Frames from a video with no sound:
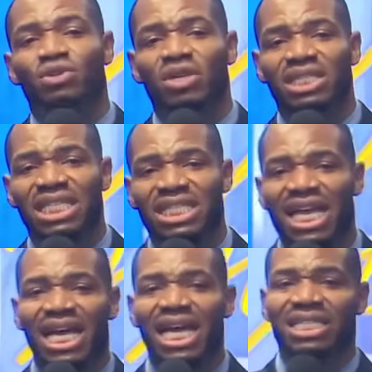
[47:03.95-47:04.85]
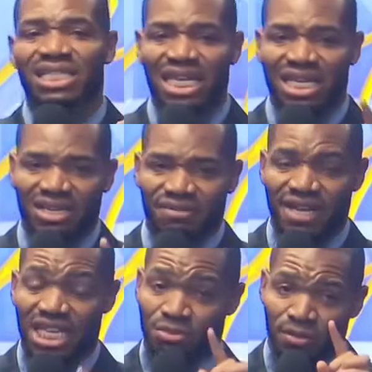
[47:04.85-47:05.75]
I do not desire
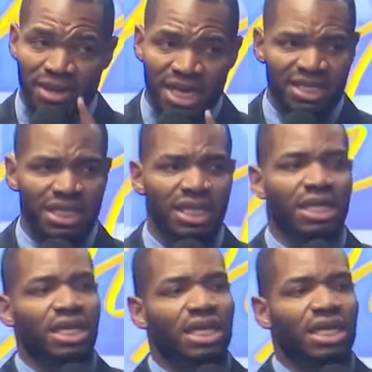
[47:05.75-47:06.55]
sacrifice, but mercy.